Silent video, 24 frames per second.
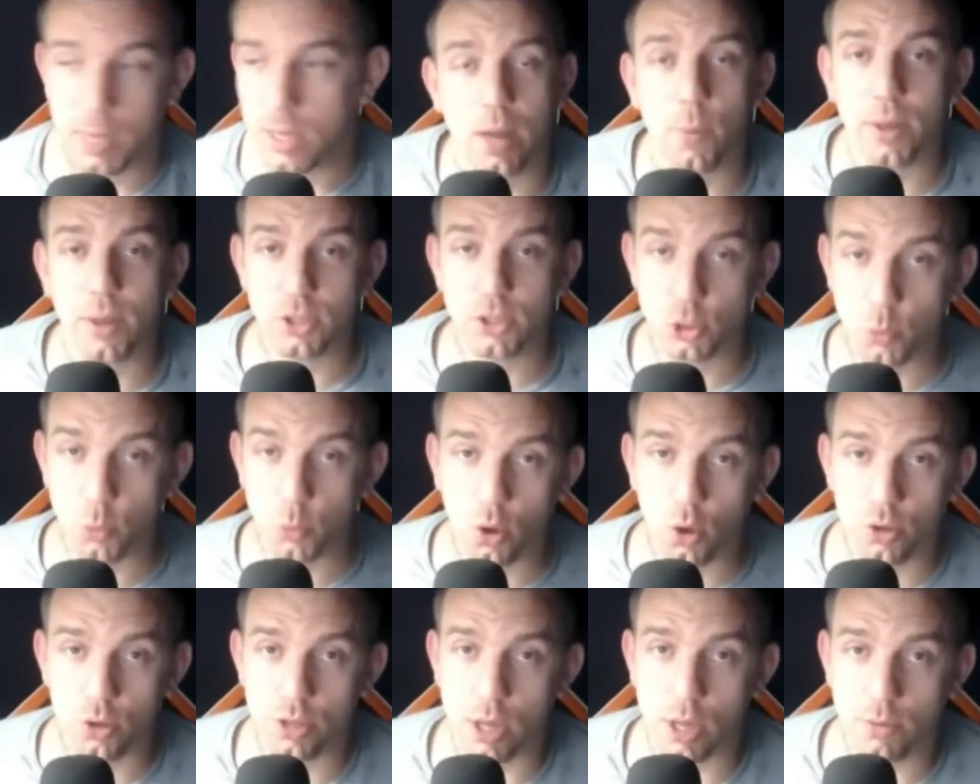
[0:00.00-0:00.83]
Now, as
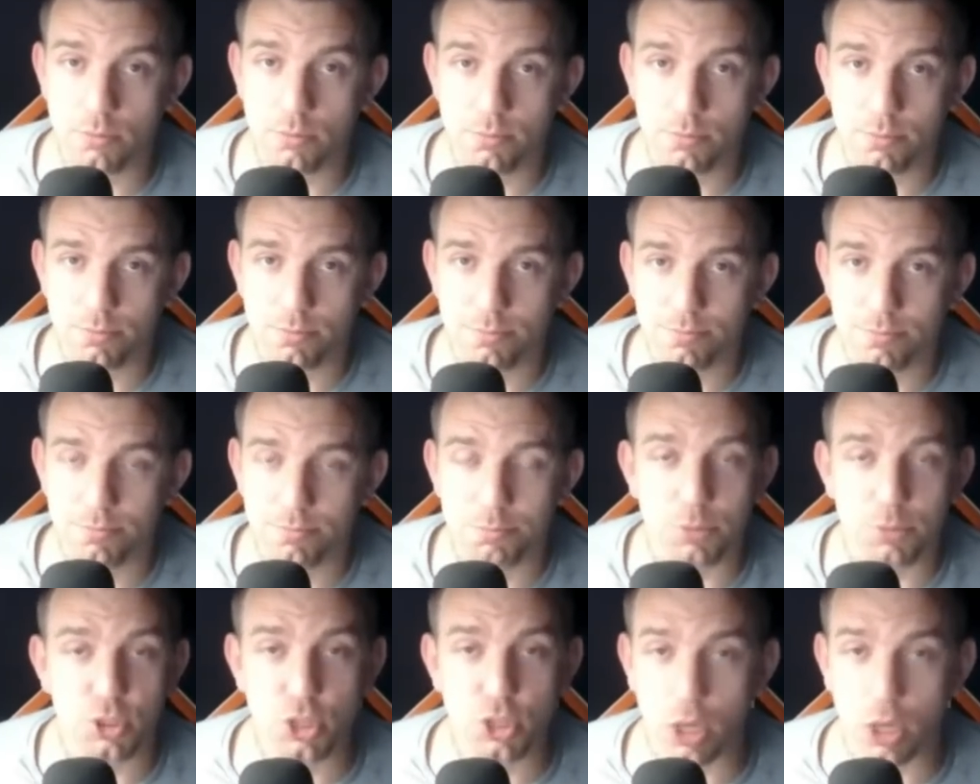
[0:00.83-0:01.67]
you all know,
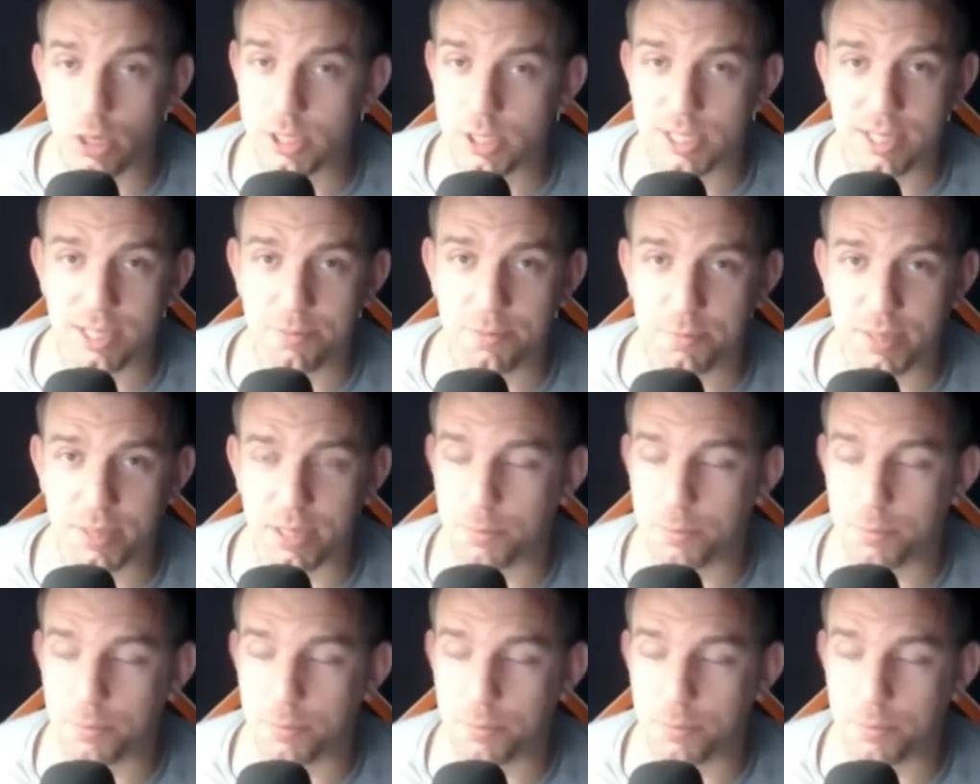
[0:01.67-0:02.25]
majority of